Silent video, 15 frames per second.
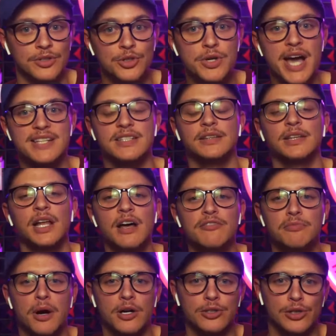you guys
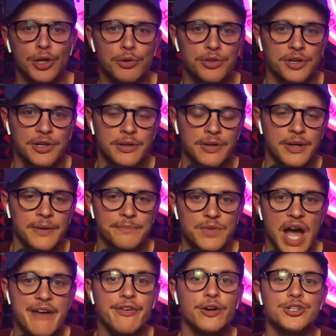love Martin Luther.
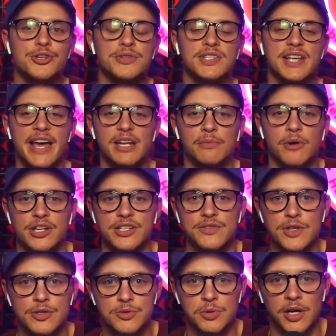I've heard you cite him on
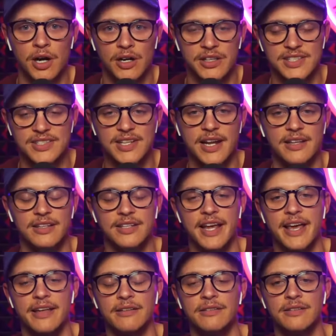his views regarding the state of the
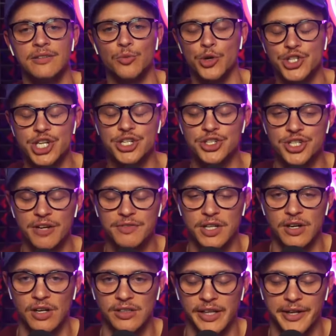dead, which he
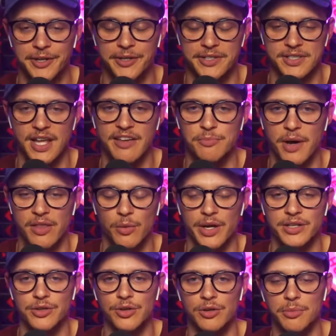shifted on later in his life, by the
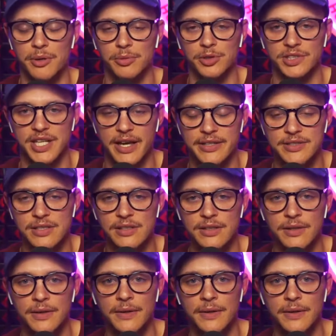way, due to the biblical text.